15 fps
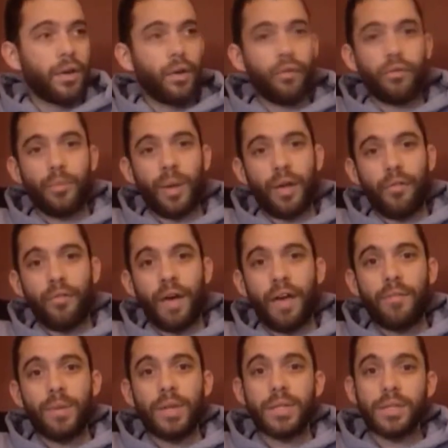over about
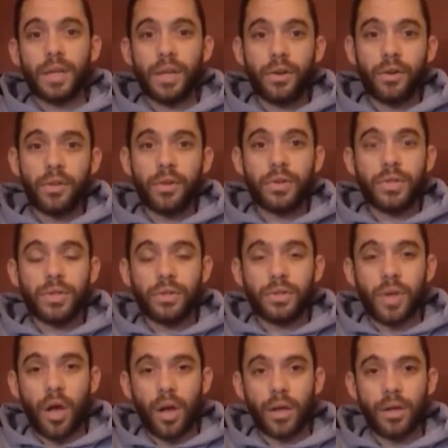5 minutes later, and they're still
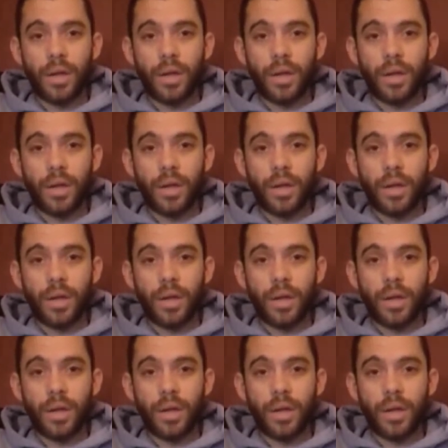talking.